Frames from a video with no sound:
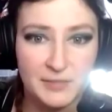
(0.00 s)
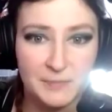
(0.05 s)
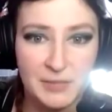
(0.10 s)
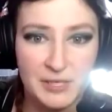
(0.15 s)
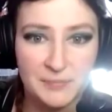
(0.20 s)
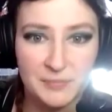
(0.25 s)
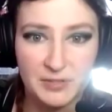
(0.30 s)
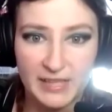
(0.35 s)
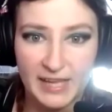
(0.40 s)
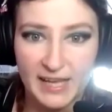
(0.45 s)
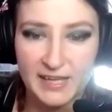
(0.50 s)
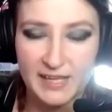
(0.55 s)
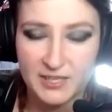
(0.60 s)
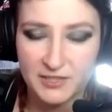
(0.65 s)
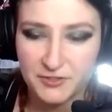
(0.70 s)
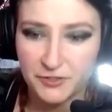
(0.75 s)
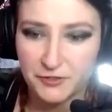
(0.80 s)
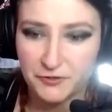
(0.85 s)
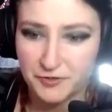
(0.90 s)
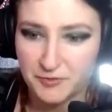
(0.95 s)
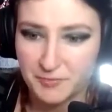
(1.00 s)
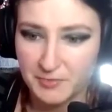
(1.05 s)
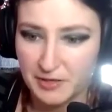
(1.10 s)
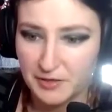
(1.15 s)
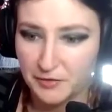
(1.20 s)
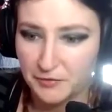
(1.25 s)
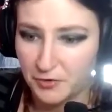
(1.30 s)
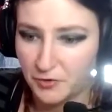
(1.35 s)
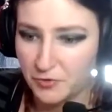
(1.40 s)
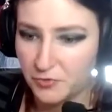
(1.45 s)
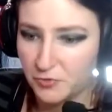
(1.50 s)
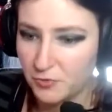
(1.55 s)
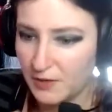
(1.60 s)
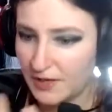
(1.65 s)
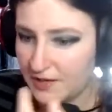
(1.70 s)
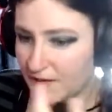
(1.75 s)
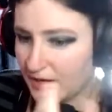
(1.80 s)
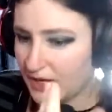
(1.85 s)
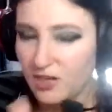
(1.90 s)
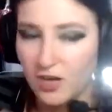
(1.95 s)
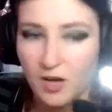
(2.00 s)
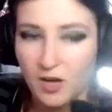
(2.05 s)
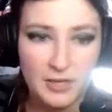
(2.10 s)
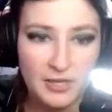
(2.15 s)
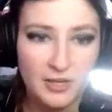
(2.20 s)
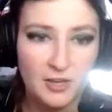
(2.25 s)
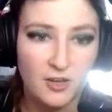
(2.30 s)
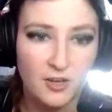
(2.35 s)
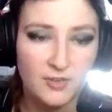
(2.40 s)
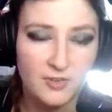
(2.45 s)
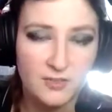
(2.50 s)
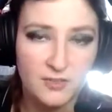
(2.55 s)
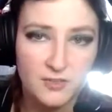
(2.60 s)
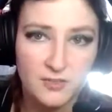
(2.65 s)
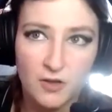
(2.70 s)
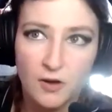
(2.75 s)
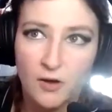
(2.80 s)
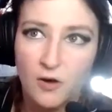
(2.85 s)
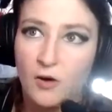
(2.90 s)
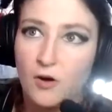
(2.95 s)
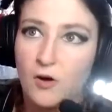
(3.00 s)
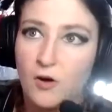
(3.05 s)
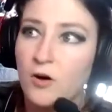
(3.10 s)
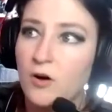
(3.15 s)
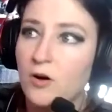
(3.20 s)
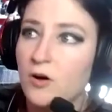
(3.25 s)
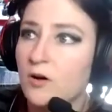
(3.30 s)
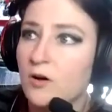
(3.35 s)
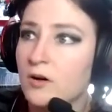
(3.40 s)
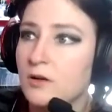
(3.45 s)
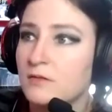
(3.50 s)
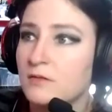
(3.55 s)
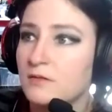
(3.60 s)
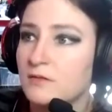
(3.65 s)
people getting in touch with me through either Comic Cons or